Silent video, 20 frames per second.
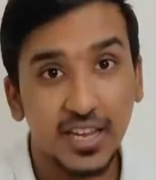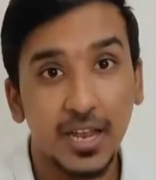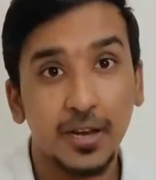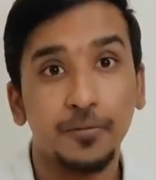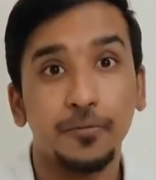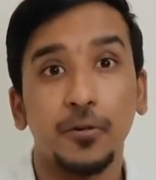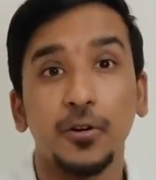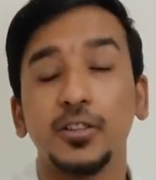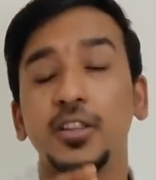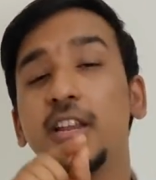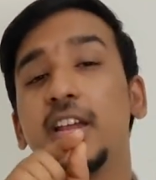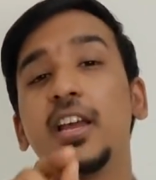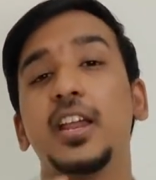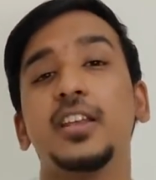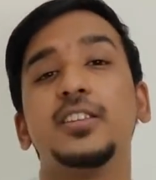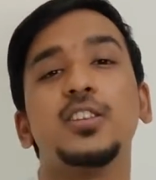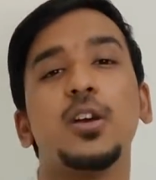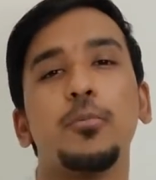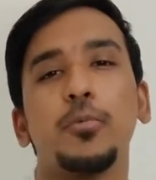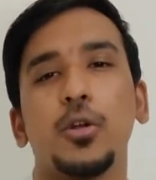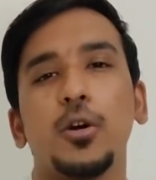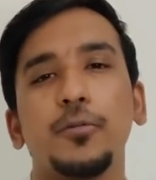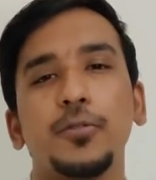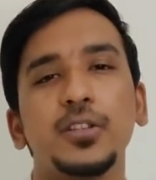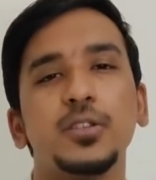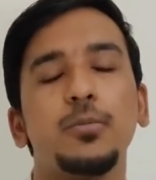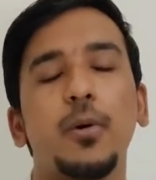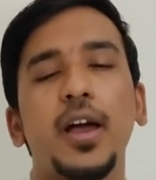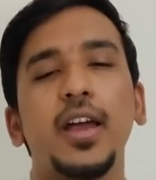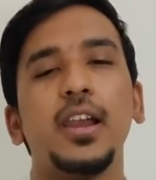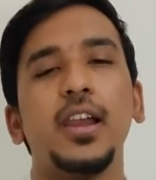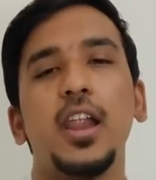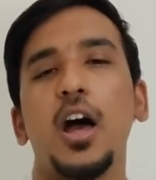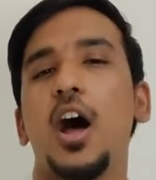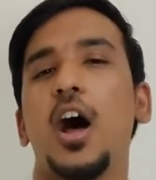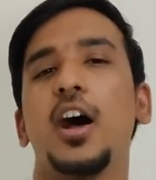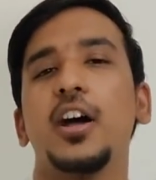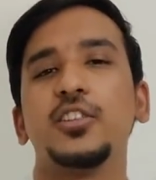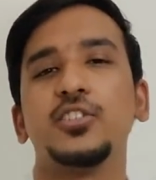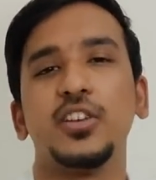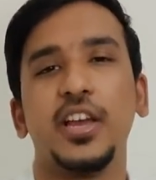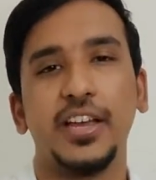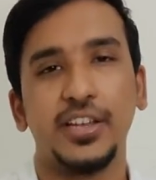can further increase your profits by a large